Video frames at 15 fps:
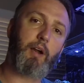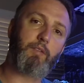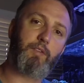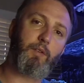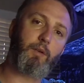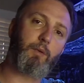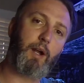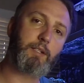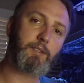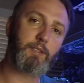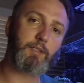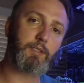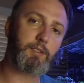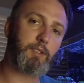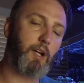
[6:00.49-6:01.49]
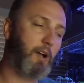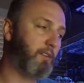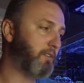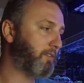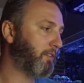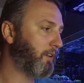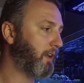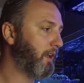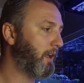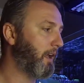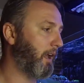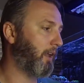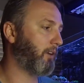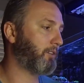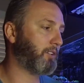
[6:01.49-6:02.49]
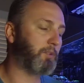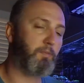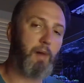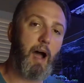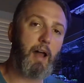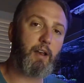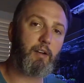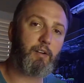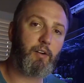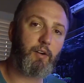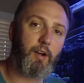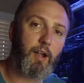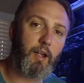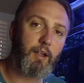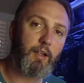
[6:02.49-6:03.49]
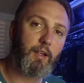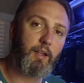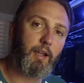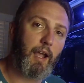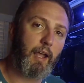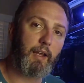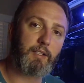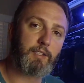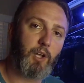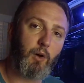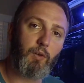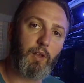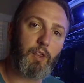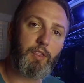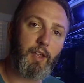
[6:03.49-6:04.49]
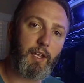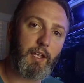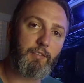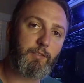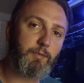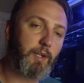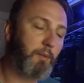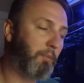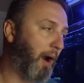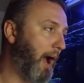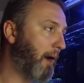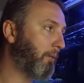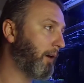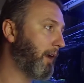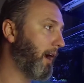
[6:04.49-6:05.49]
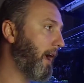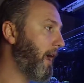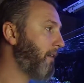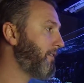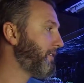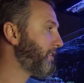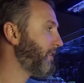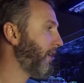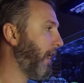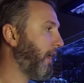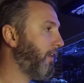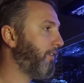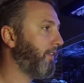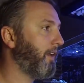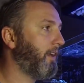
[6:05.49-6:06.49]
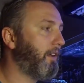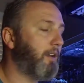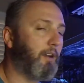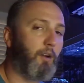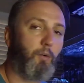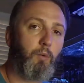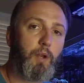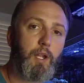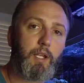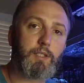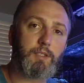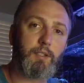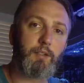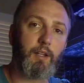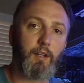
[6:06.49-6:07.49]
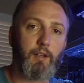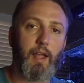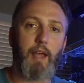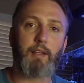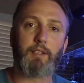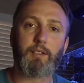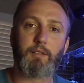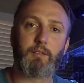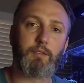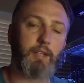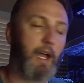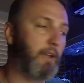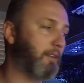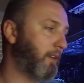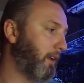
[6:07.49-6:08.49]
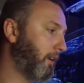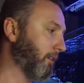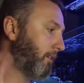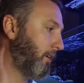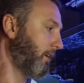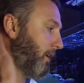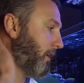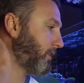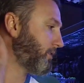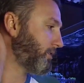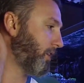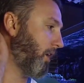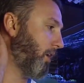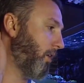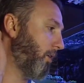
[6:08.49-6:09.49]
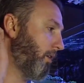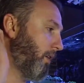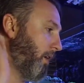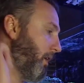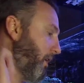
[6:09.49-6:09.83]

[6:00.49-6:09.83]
it from the rest of the stuff and I'll just monitor it. And it's the only thing giving me a problem right now. I haven't seen anything in here in weeks, and then that thing. So,